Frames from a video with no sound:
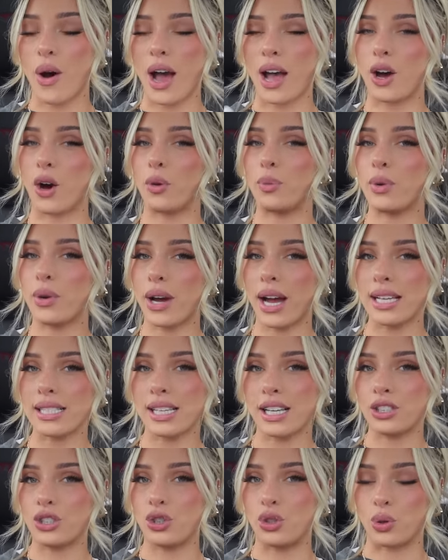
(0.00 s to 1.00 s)
I hope you
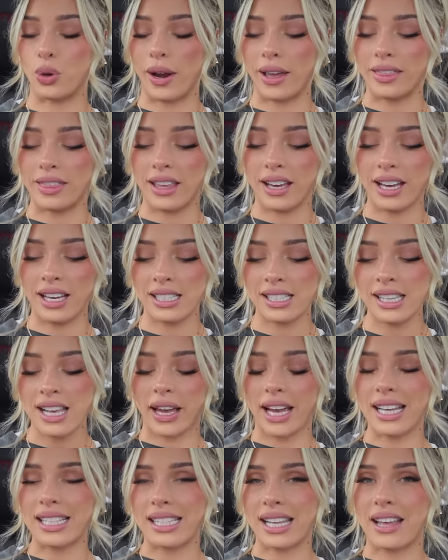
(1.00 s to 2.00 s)
guys enjoyed this.
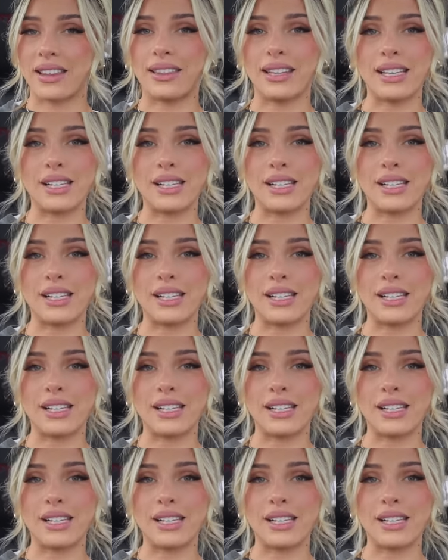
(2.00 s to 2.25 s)
Like I said,